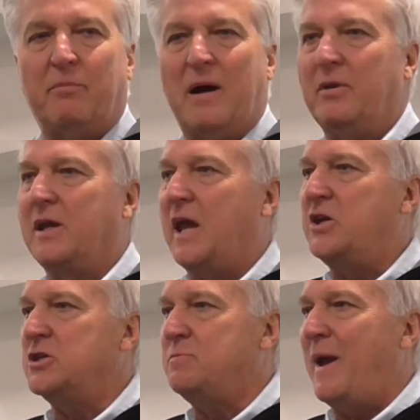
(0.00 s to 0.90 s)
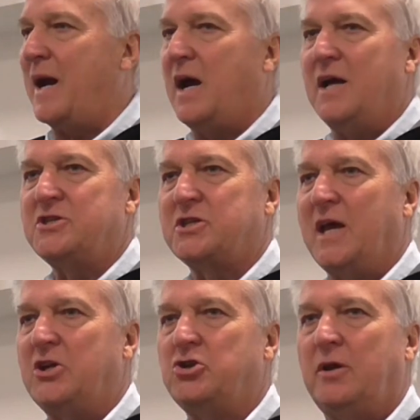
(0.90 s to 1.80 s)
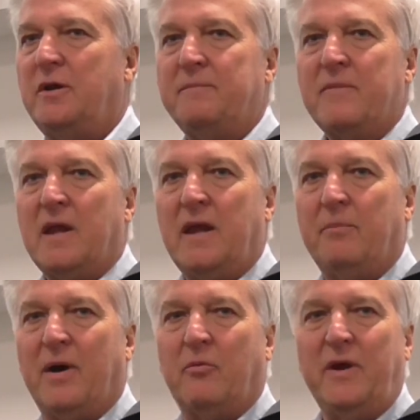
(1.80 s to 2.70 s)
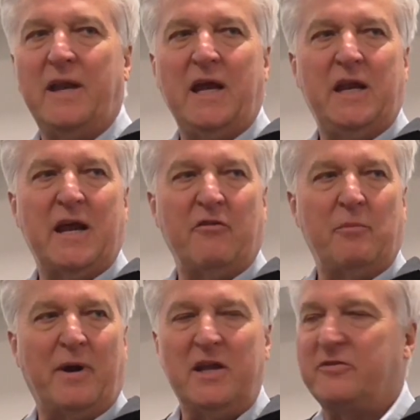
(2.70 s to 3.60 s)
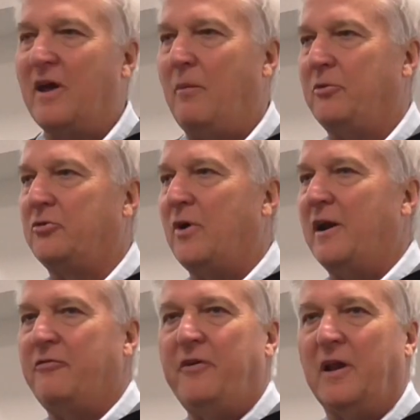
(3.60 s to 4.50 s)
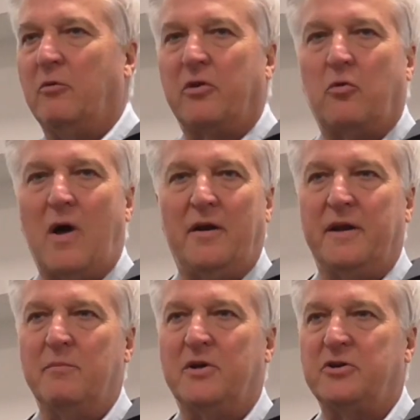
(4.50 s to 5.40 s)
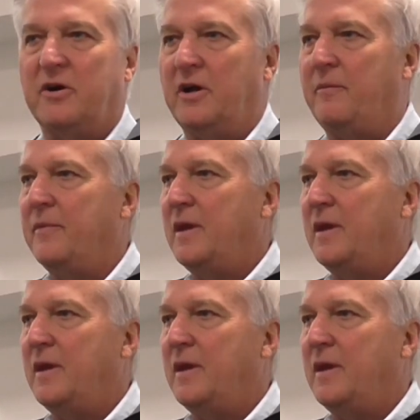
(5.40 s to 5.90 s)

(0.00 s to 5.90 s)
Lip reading: publications back on schedule, but we need everybody's help to try to fill it with quality material.